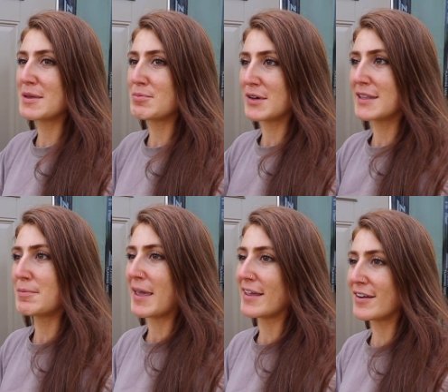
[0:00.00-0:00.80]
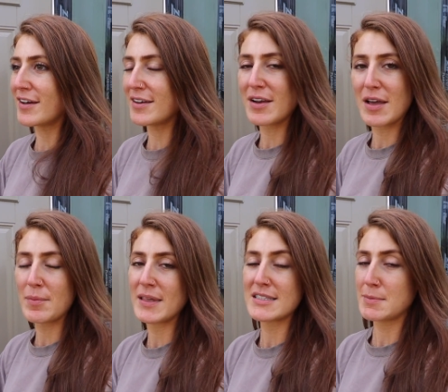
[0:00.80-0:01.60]
we put the paint on, I
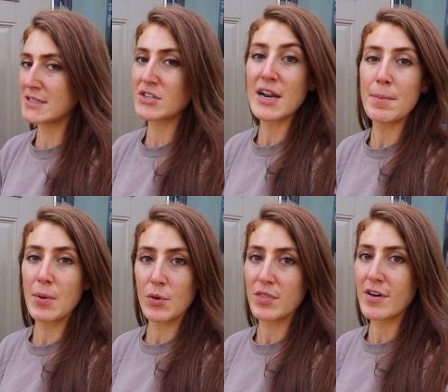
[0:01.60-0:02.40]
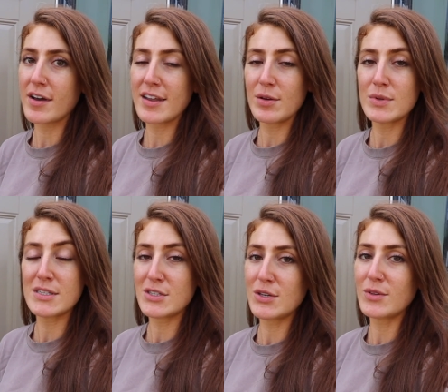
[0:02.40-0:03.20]
mean, Spencer and I both thought it
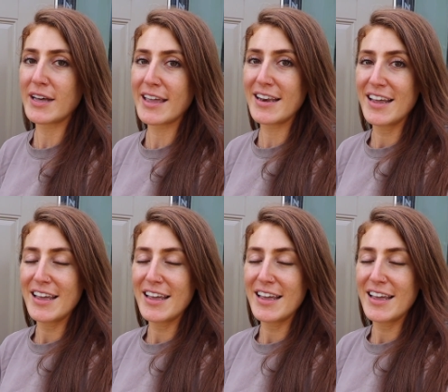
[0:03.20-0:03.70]
was too light.